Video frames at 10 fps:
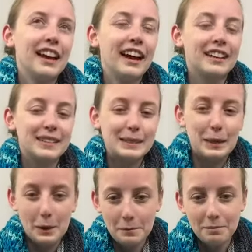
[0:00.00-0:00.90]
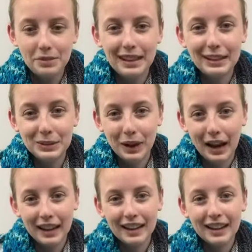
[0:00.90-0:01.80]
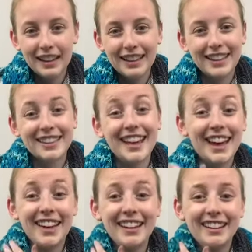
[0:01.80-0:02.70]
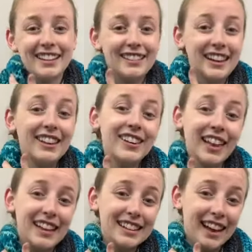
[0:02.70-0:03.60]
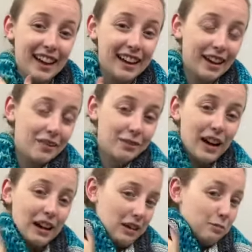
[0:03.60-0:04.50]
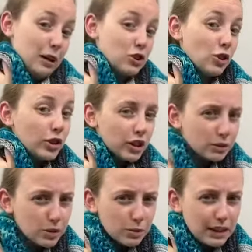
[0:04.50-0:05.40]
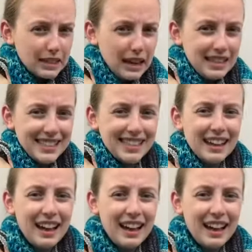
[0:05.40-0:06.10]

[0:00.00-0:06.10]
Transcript: And so anyway, then later that day, my shoulder was really tense.